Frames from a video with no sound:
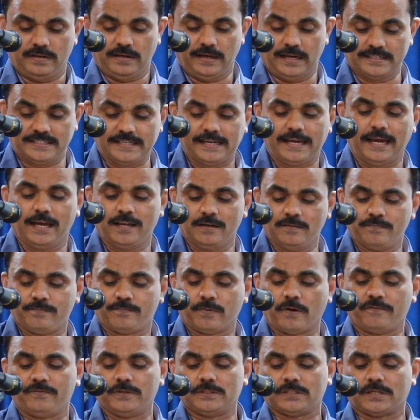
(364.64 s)
as
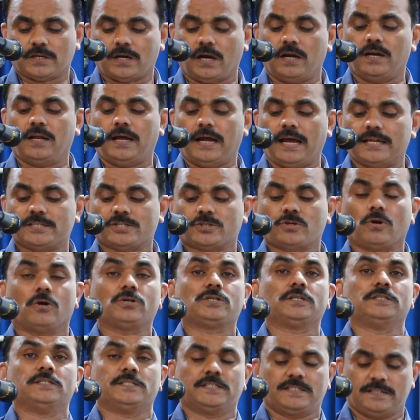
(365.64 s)
again Professor Culler has
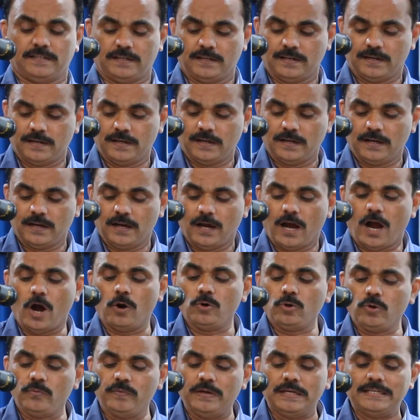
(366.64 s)
taught us,
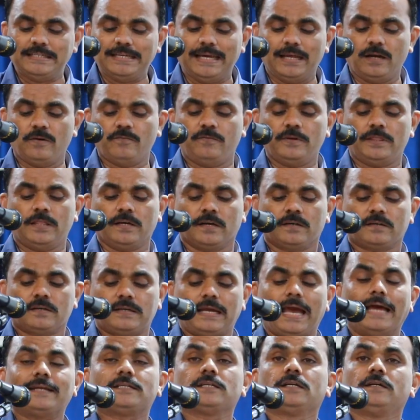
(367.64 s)
how do we deal with the
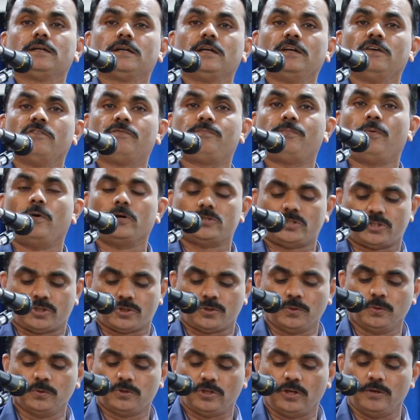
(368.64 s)
category of
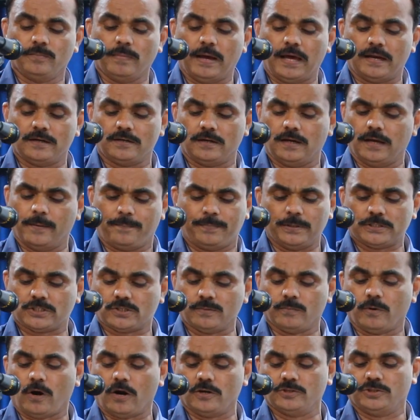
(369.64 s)
post-truth
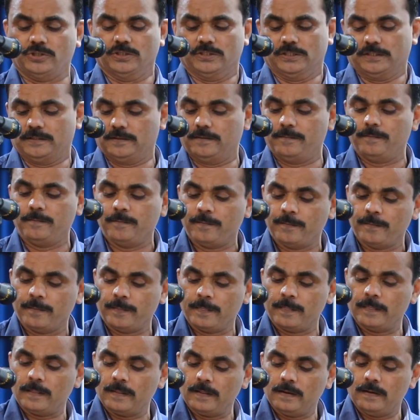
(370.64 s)
epistemologists?
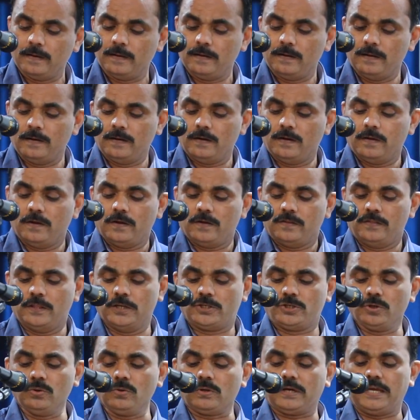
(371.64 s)

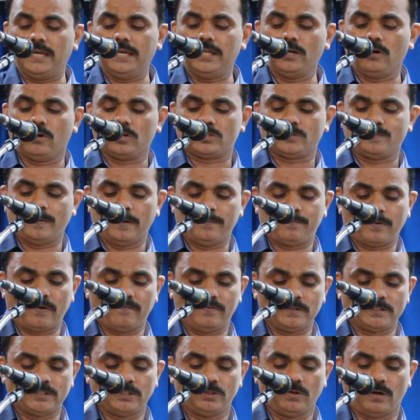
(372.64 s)
The 2 keynotes by
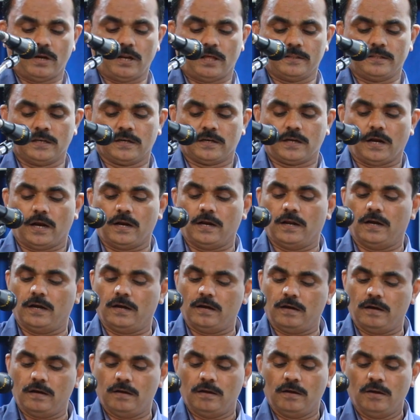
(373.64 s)
Professor Jonathan
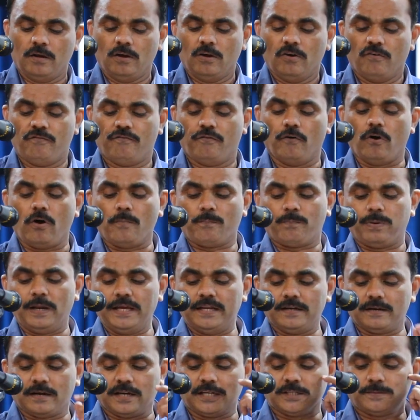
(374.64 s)
Culler, 4
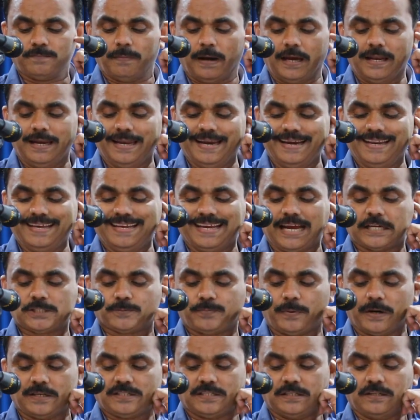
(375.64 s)
plenaries by leading
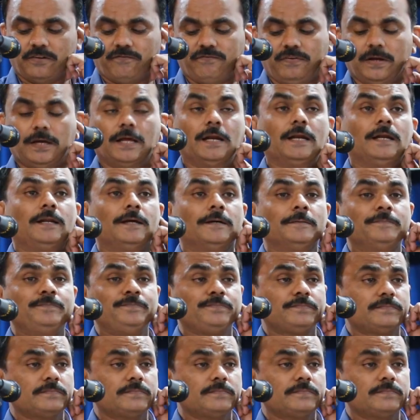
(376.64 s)
experts in the field,